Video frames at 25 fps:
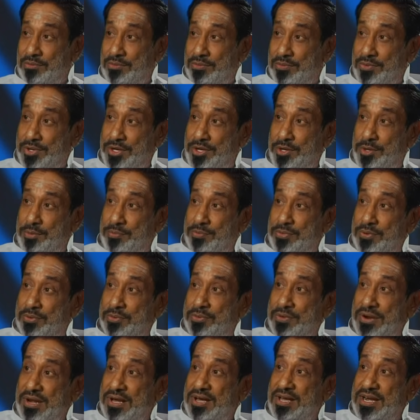He
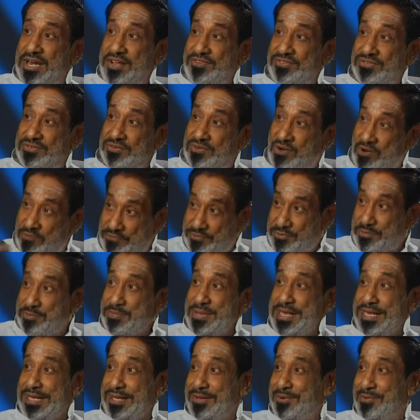recognized after
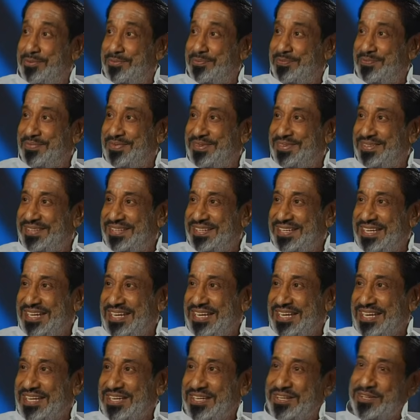me, you know.
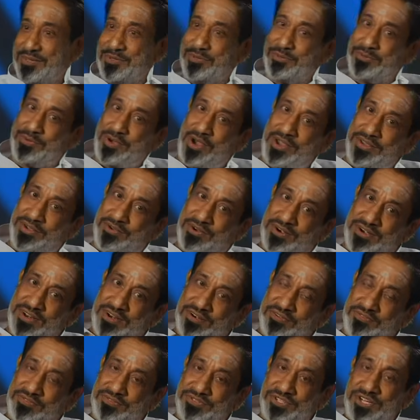I got
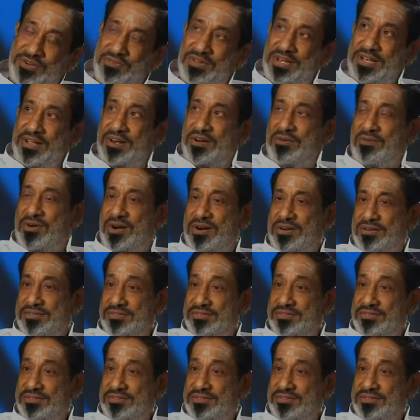a Chevalier Award.